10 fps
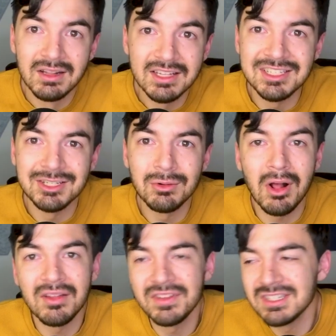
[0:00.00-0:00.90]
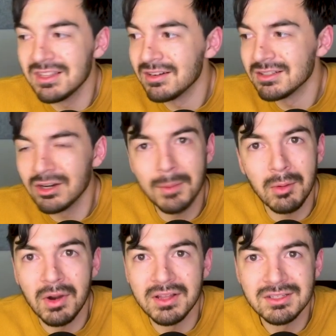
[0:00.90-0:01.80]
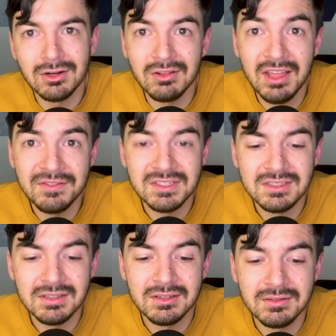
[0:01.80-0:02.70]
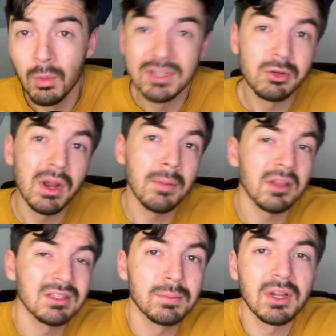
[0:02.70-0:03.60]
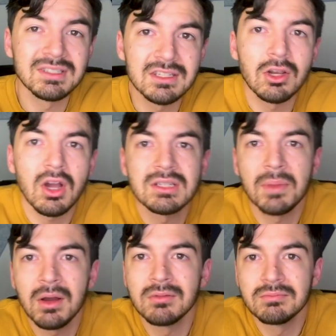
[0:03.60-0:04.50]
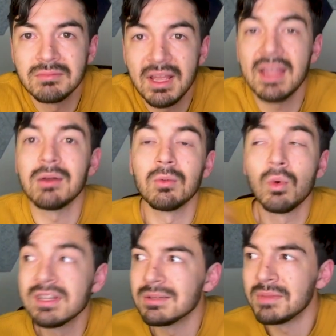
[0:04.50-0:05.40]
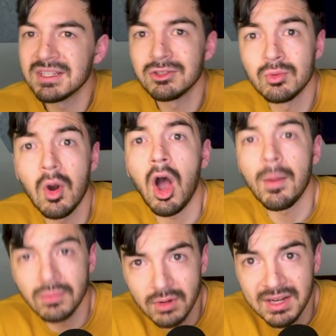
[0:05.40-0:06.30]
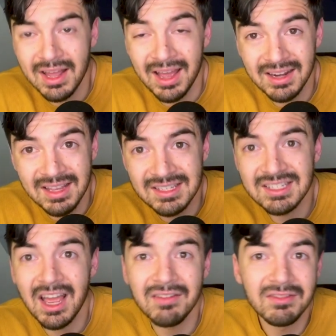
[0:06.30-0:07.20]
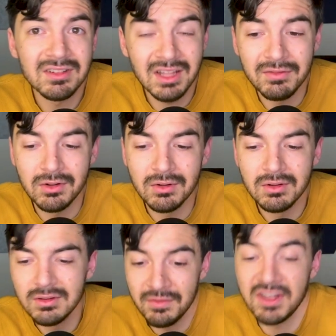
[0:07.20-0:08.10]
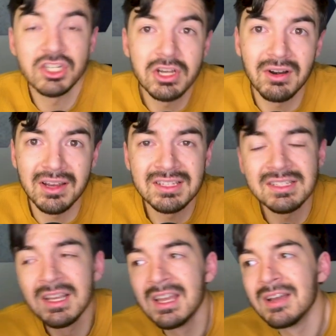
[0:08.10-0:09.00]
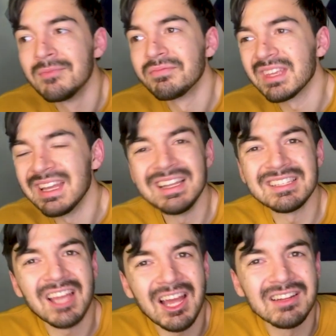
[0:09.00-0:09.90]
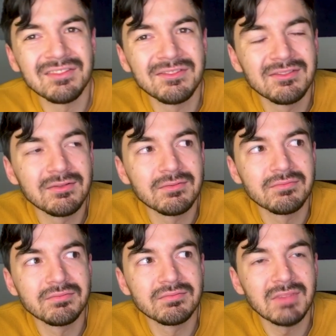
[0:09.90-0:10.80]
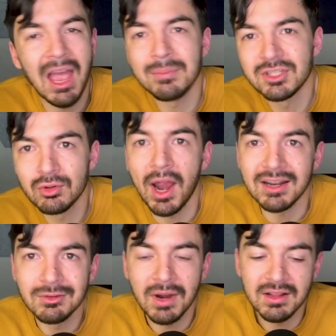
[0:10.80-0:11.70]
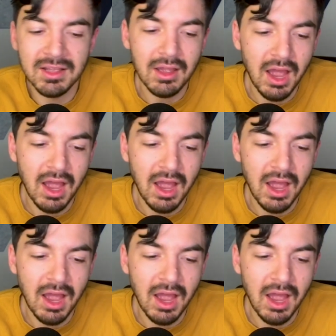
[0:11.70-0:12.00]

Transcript: listen to all of this either during my runs or lifts. What's great about this book is it talks about, hey, what does it mean to operate at a staff level of engineering? Because it is kind of abstract, right? Like